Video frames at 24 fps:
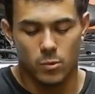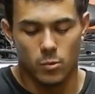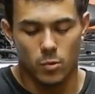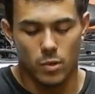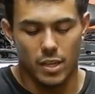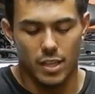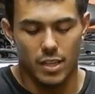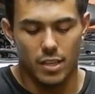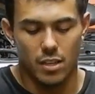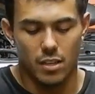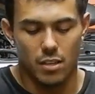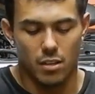
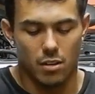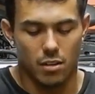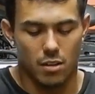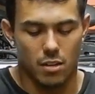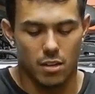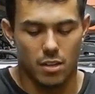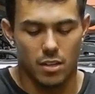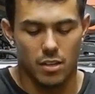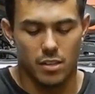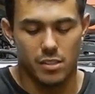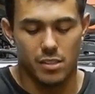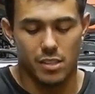we
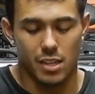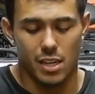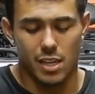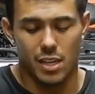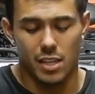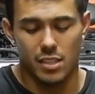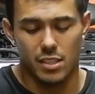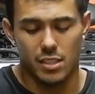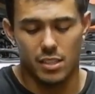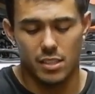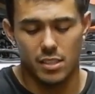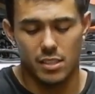are
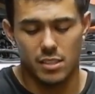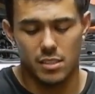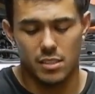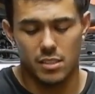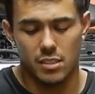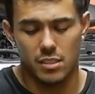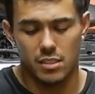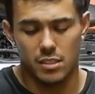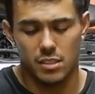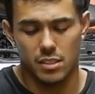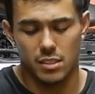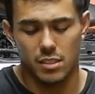not
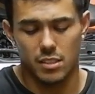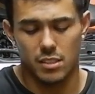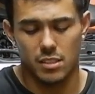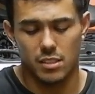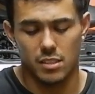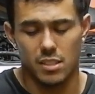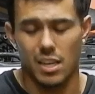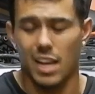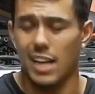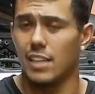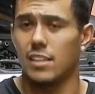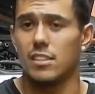in
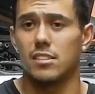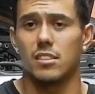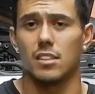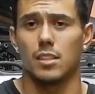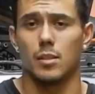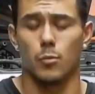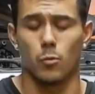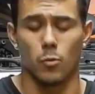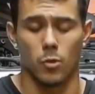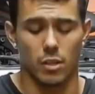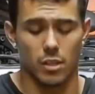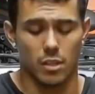the 90s
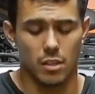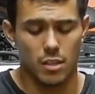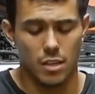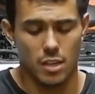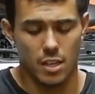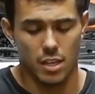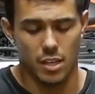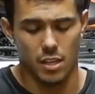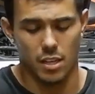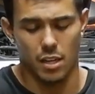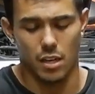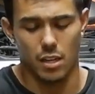anymore.
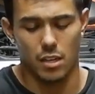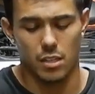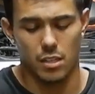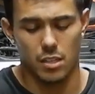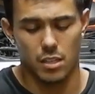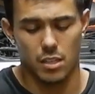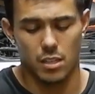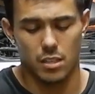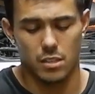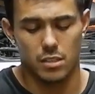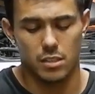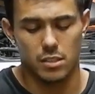
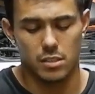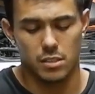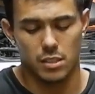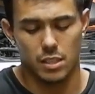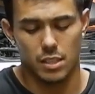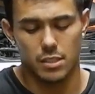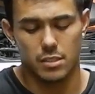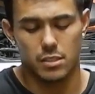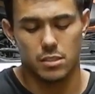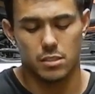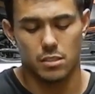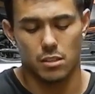And these
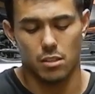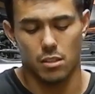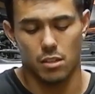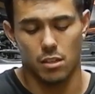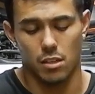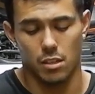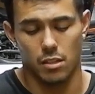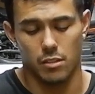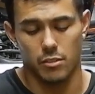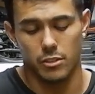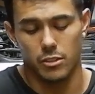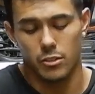lights
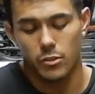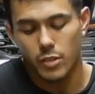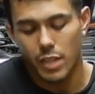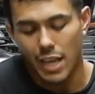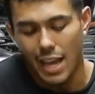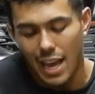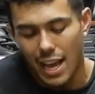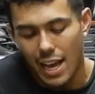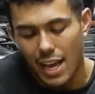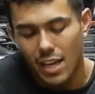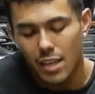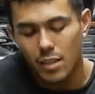are, you
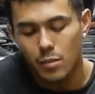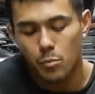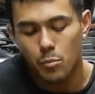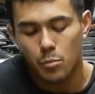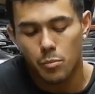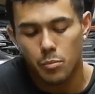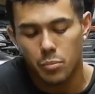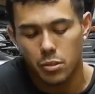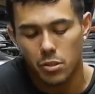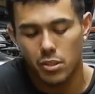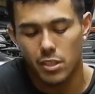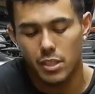can
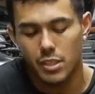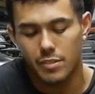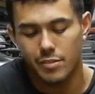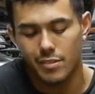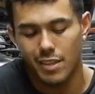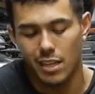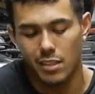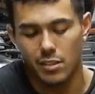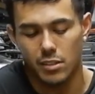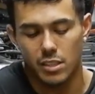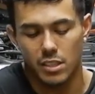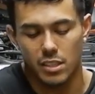put
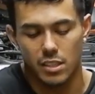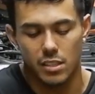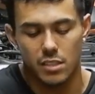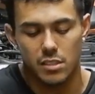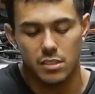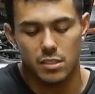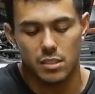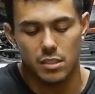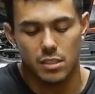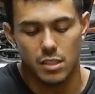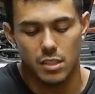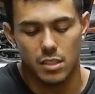
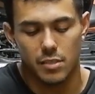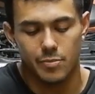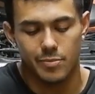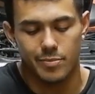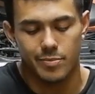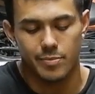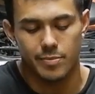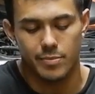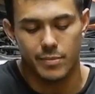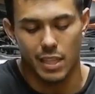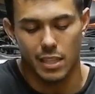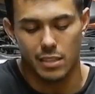LEDs in them.
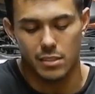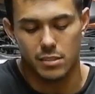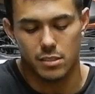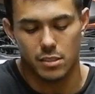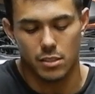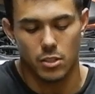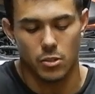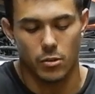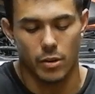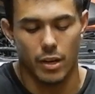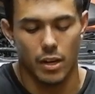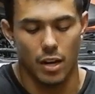That's
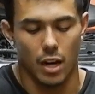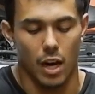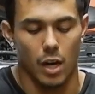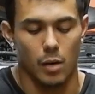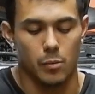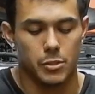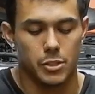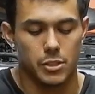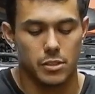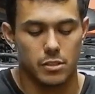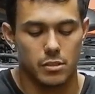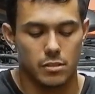a great
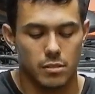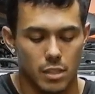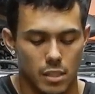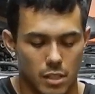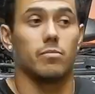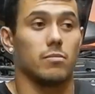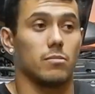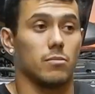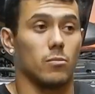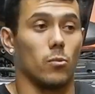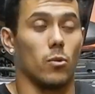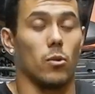option.
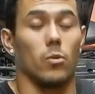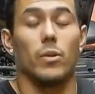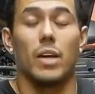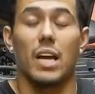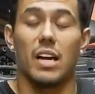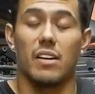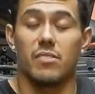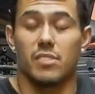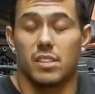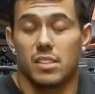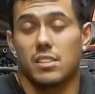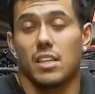Well, we
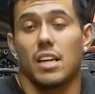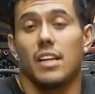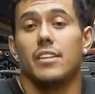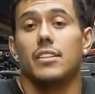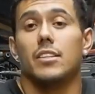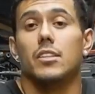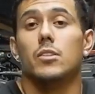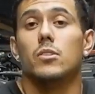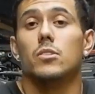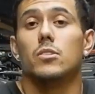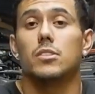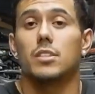have
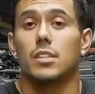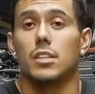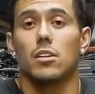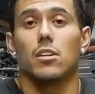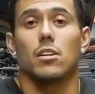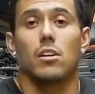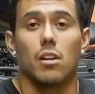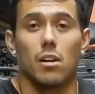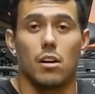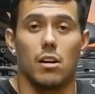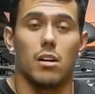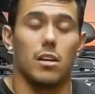exciting news
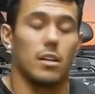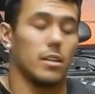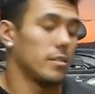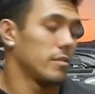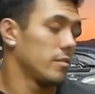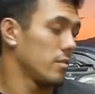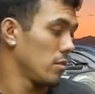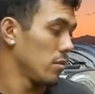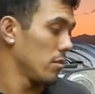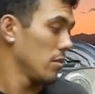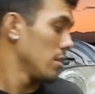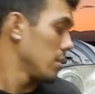here on
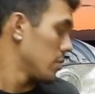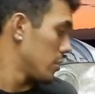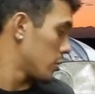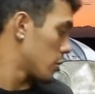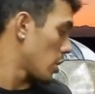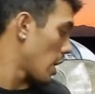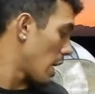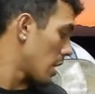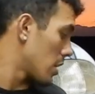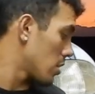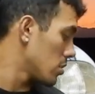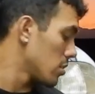the
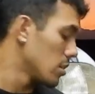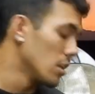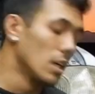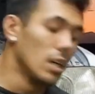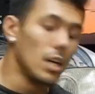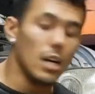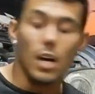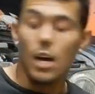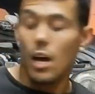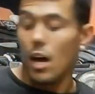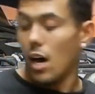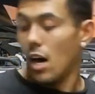channel.
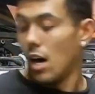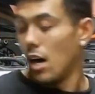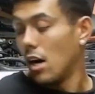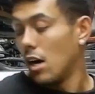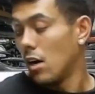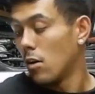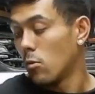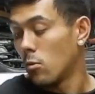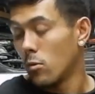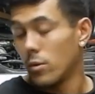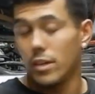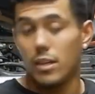
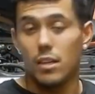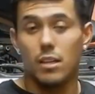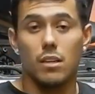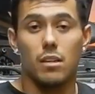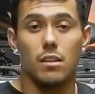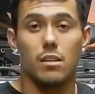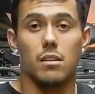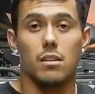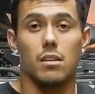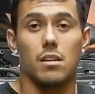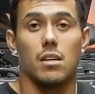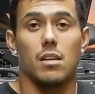
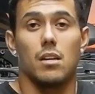We